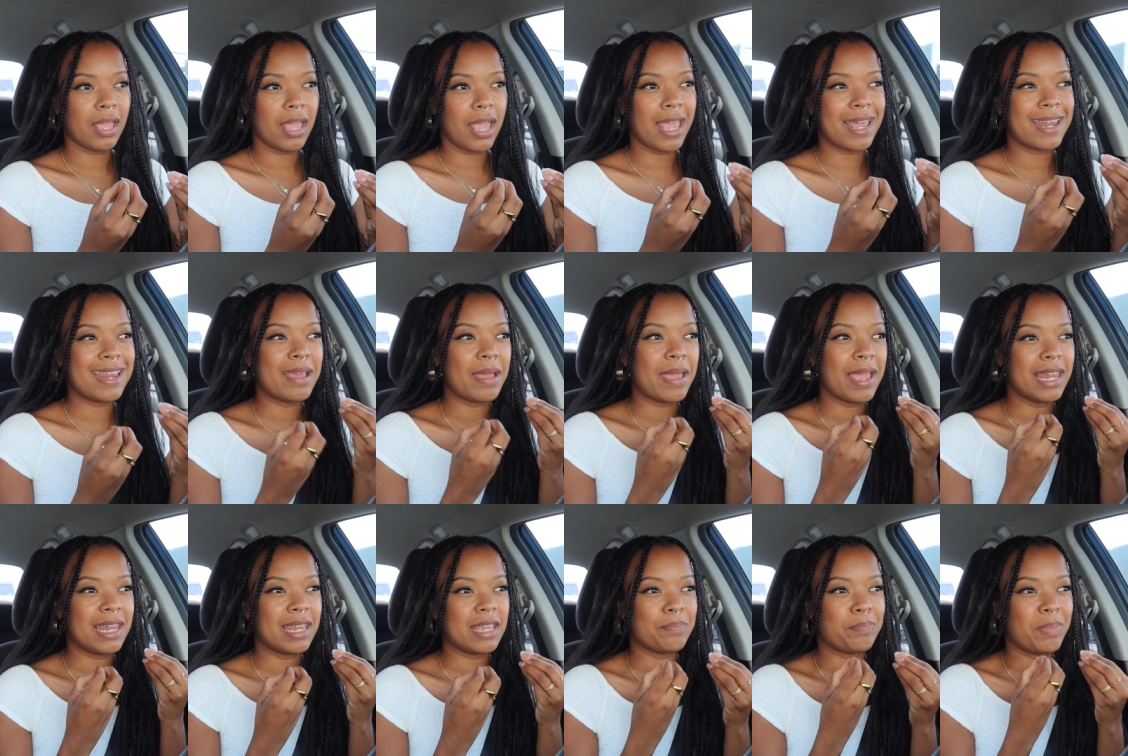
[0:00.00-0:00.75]
And it
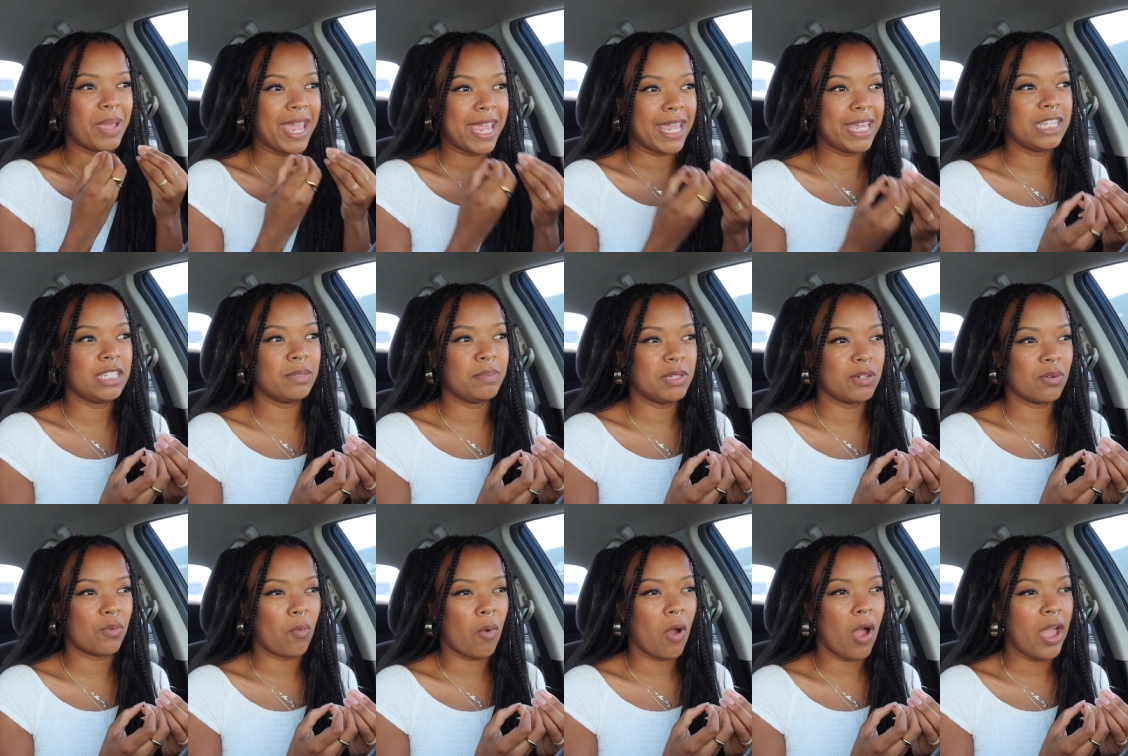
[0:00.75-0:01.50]
and it pains
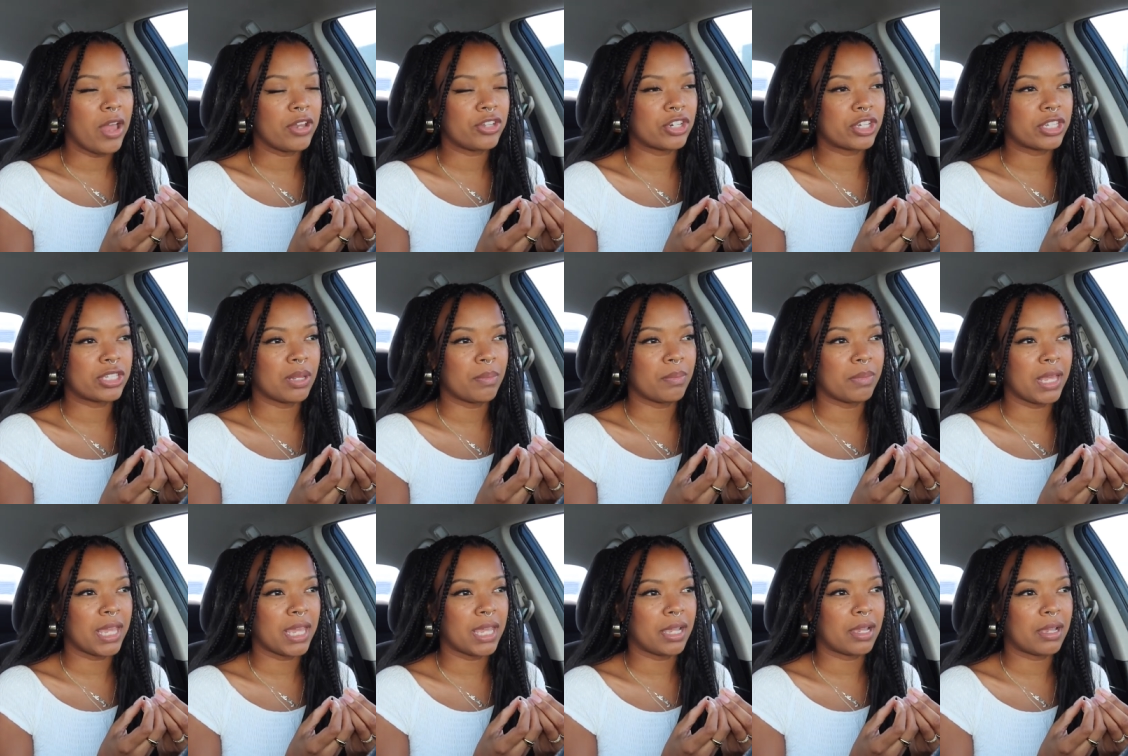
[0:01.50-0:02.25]
me to watch because
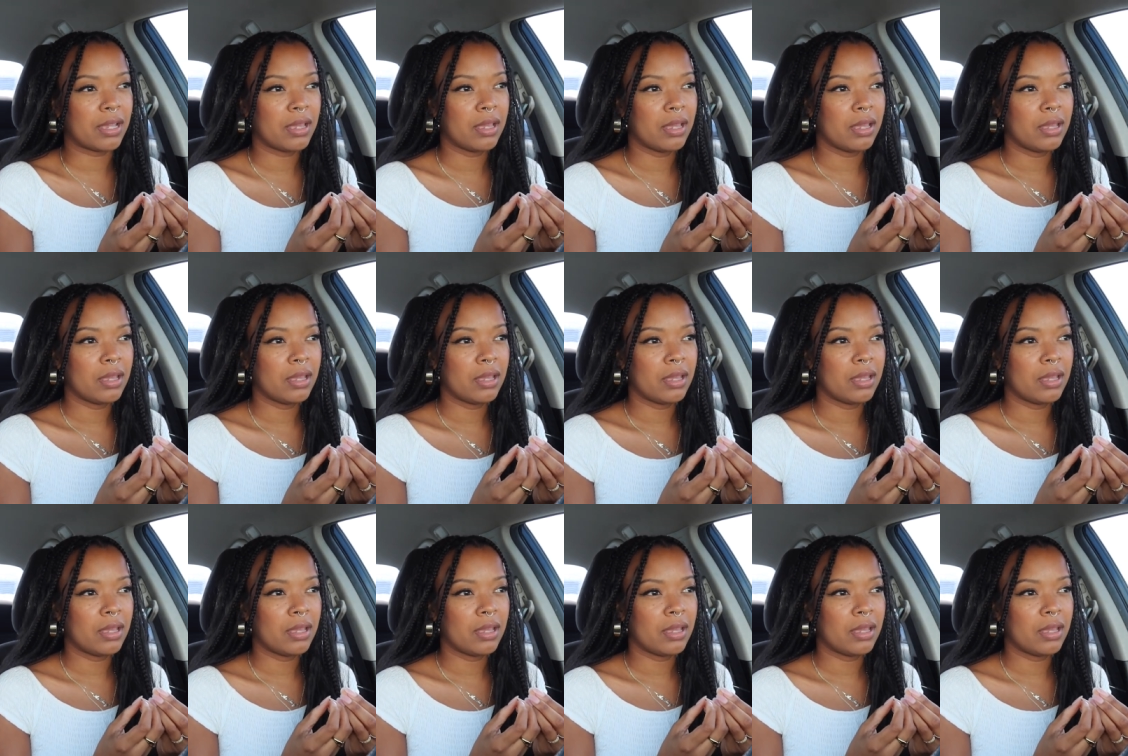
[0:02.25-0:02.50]
I'm like,